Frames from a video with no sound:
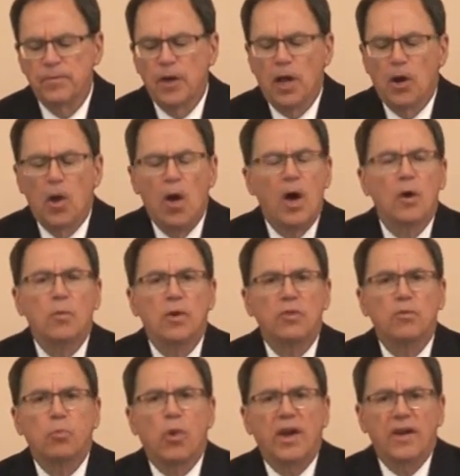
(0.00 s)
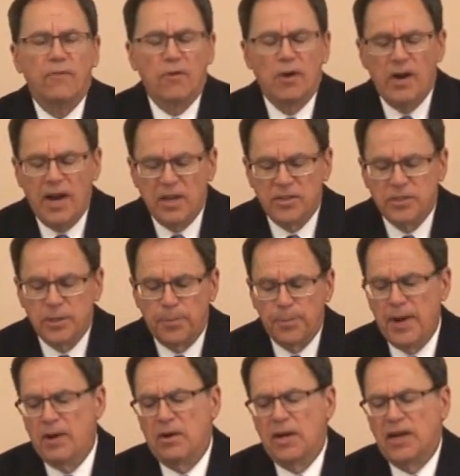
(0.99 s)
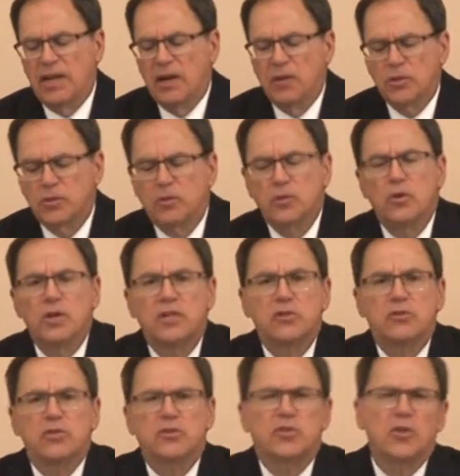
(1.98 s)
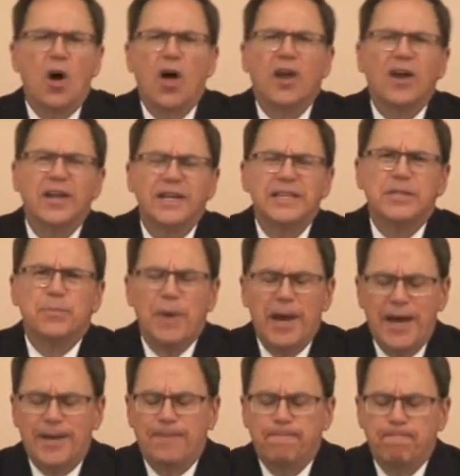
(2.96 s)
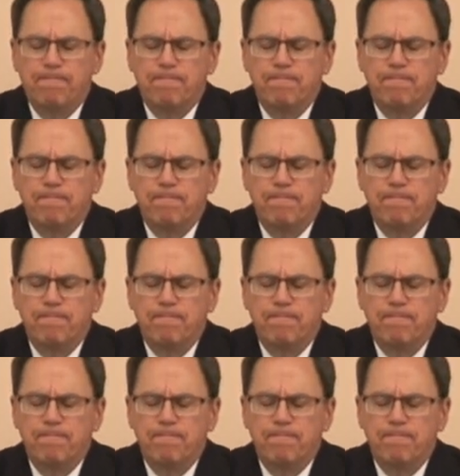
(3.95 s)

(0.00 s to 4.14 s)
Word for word: along with whatever else apparently looked good to Saul and his men.